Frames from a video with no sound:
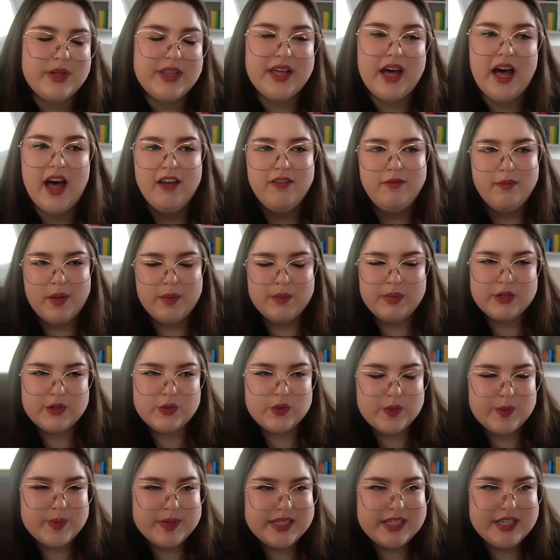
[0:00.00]
the IVE members
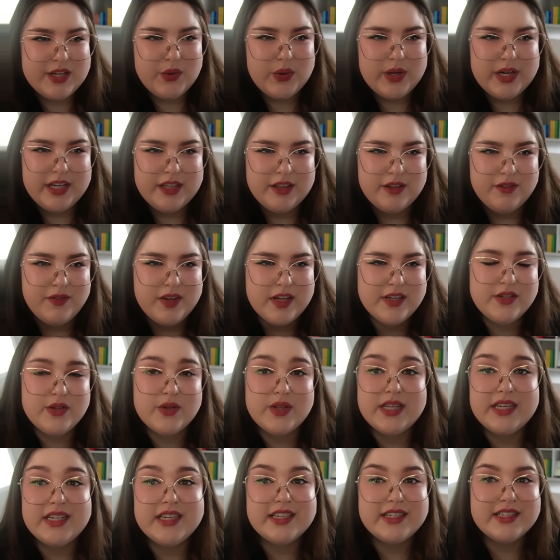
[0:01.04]
were busy greeting the fans, so
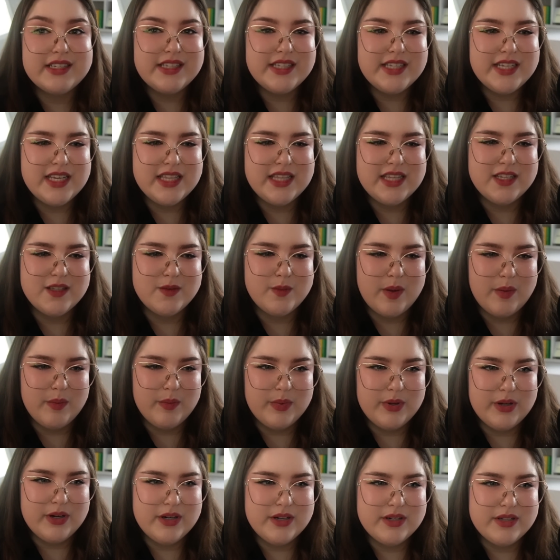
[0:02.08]
they didn't see these
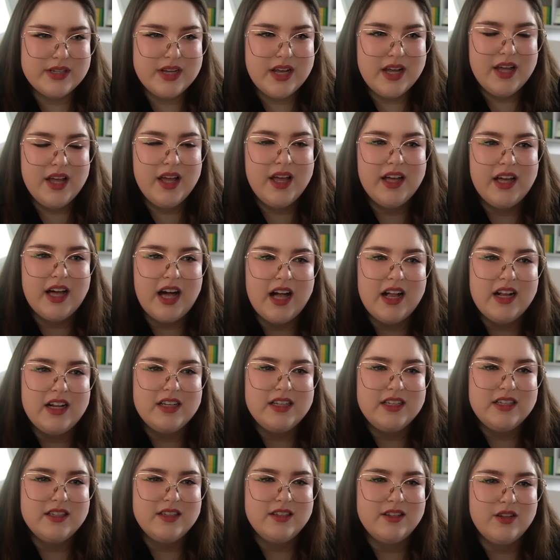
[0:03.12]
members. Kyle,
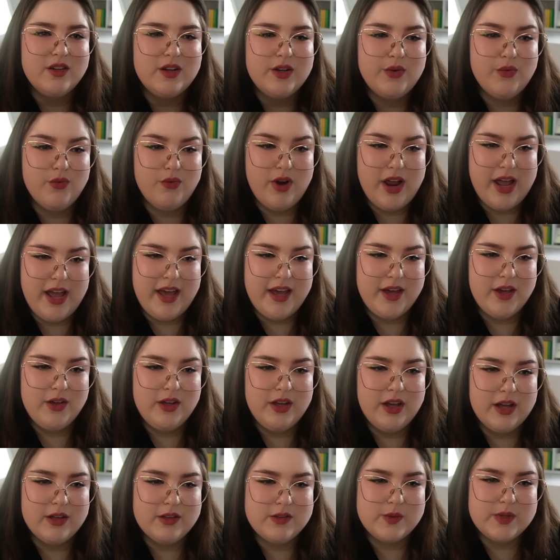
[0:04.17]
Iseo, and Ray,
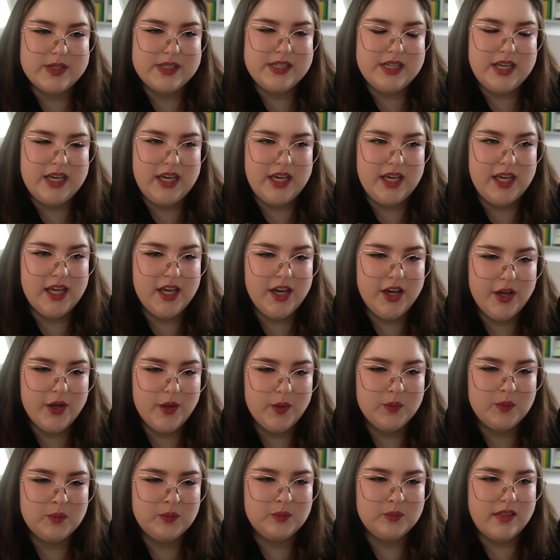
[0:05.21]
as we see
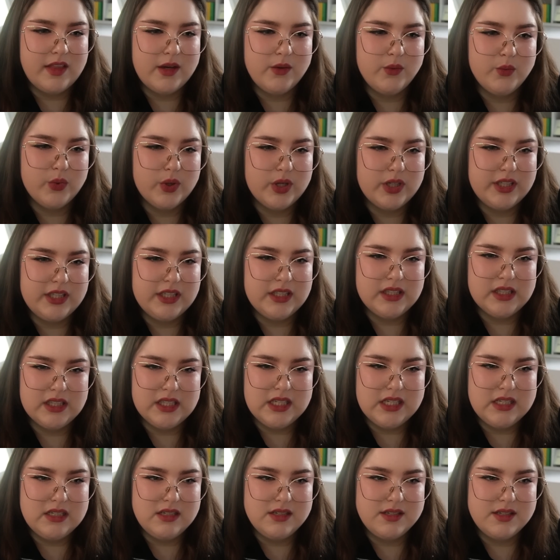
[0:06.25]
here, then Wonnie and
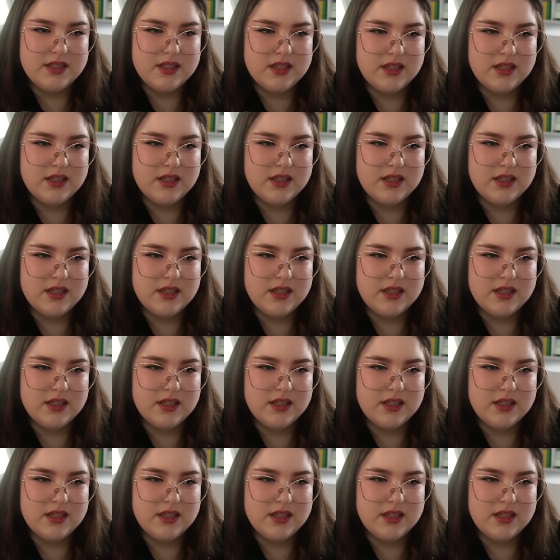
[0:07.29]
Liz.